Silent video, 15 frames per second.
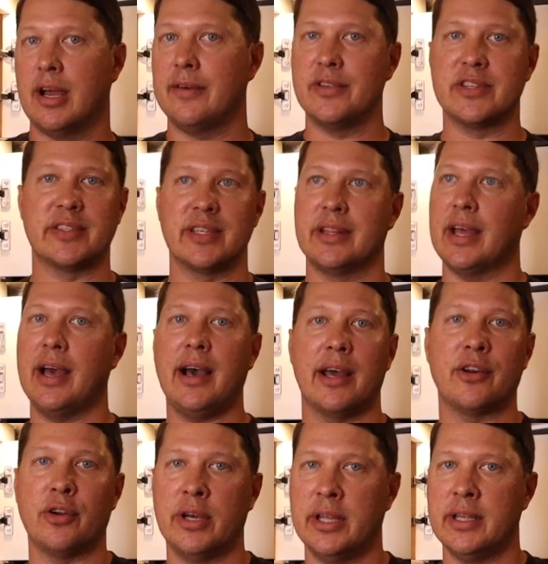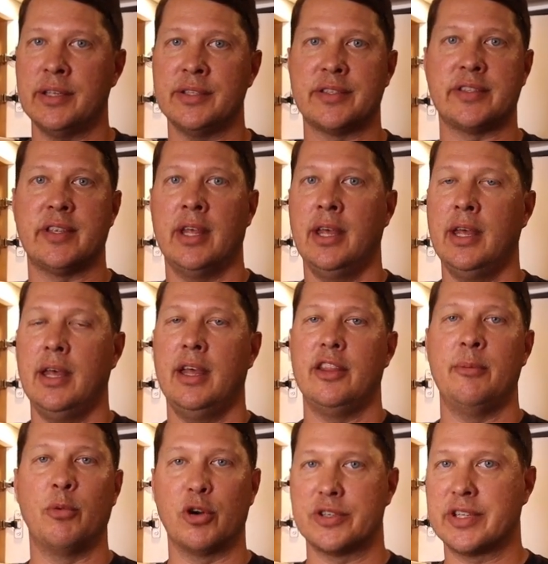Obviously, the hotter it is,
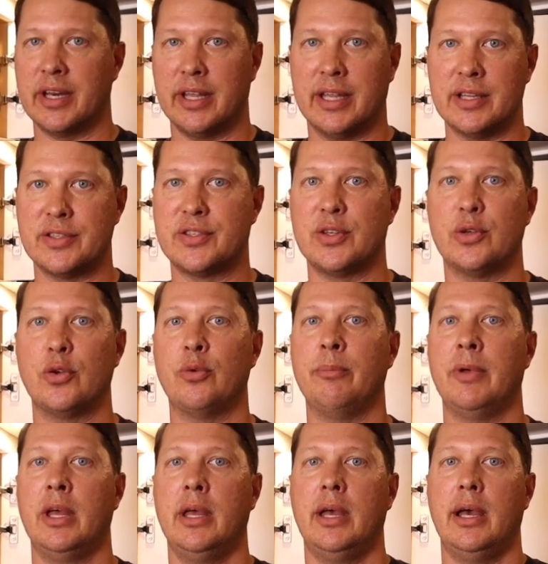the more it's going to consume.